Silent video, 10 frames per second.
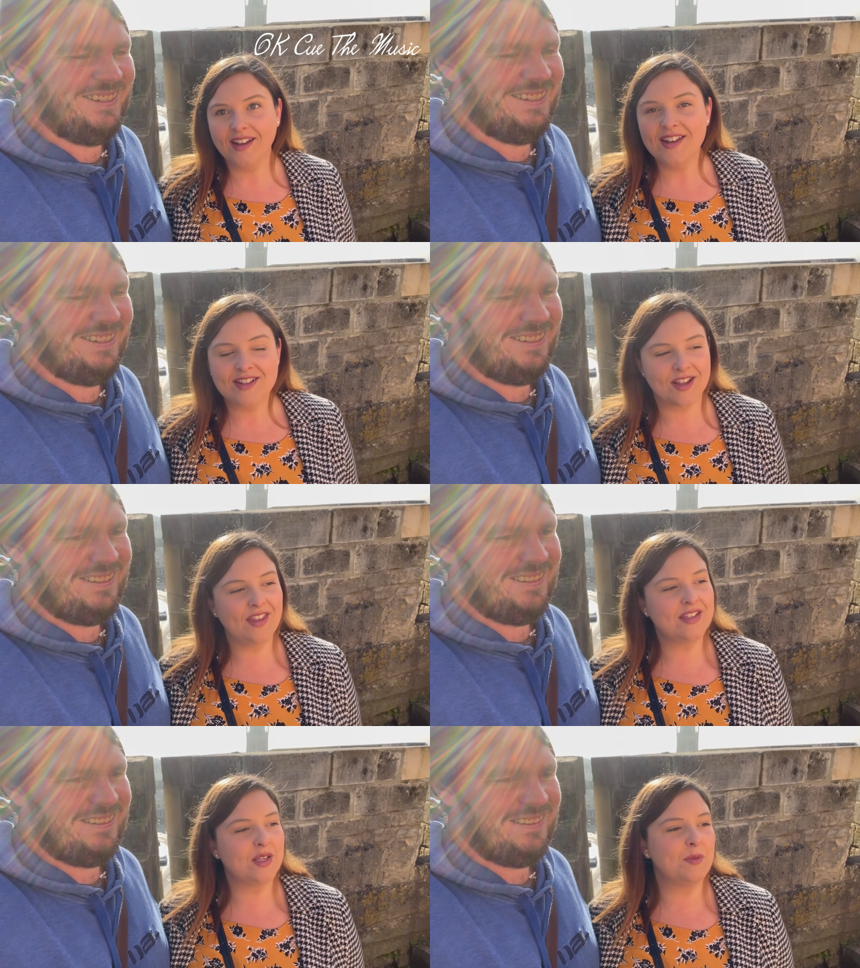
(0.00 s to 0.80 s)
Speaker 1: So
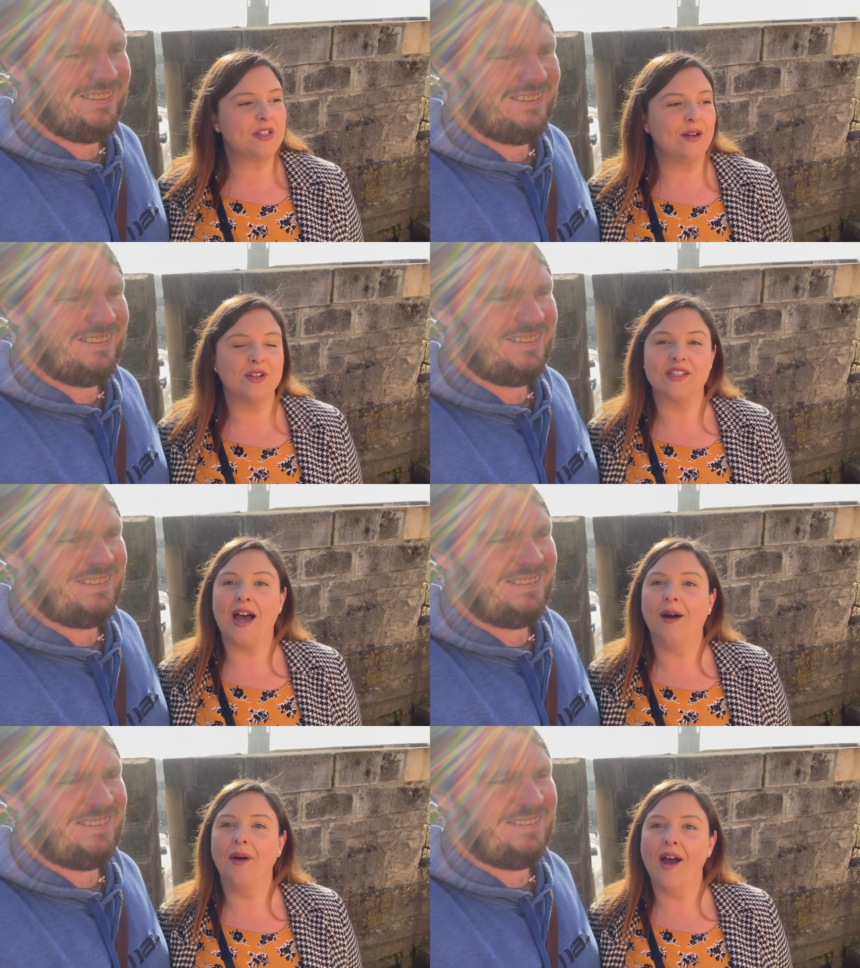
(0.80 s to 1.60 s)
this is Matilda's
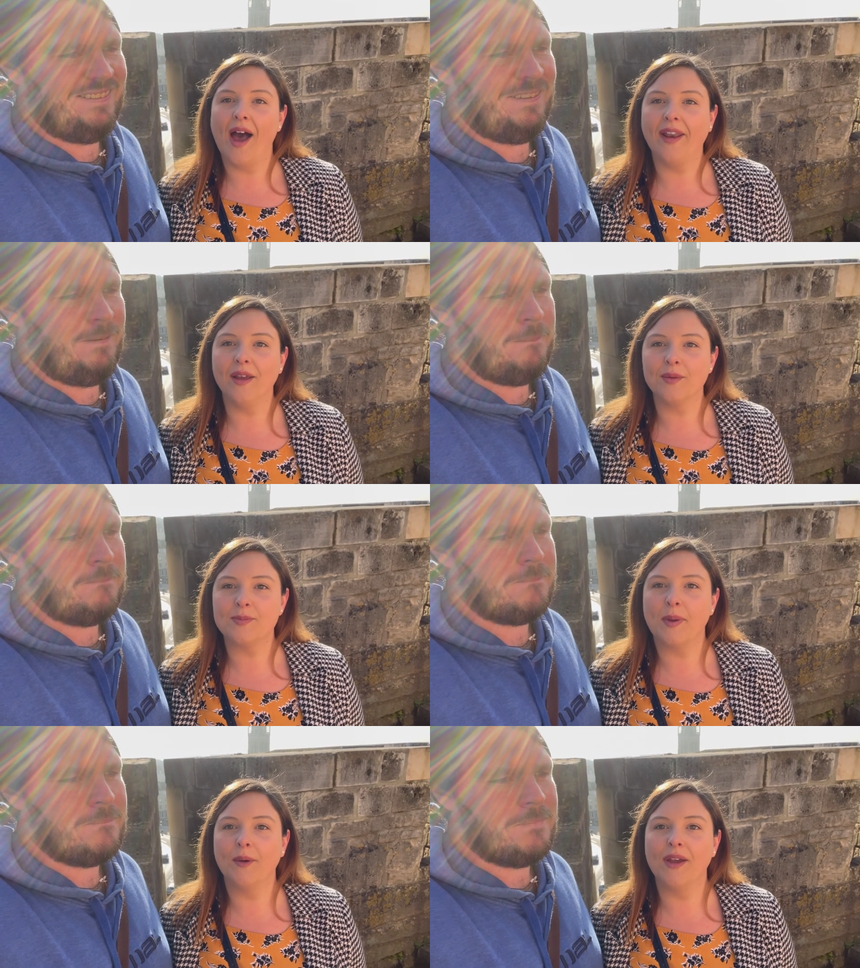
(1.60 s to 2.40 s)
Tower and it was
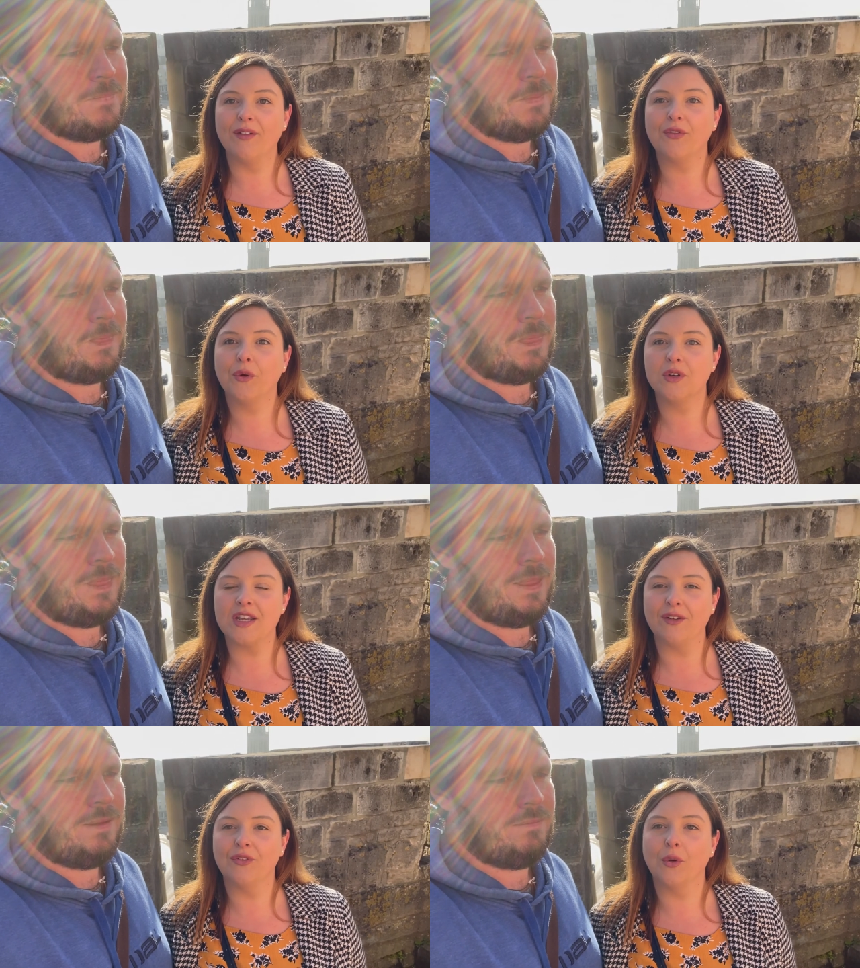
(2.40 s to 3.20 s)
built in
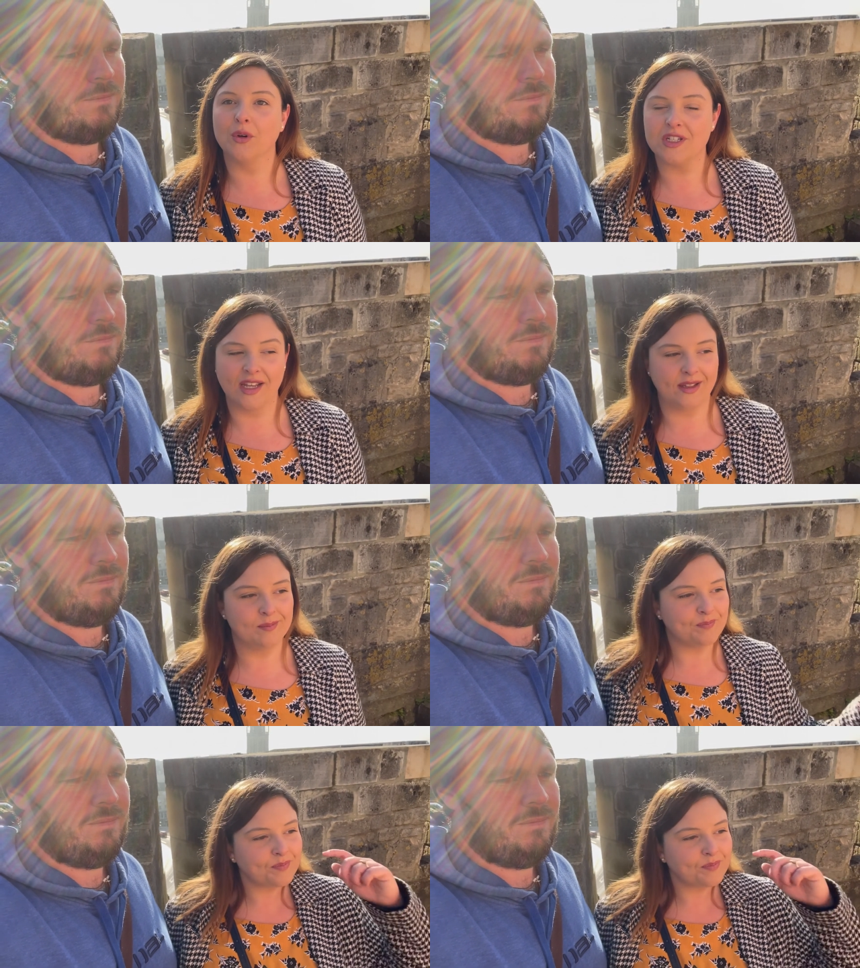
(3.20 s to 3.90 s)
1440.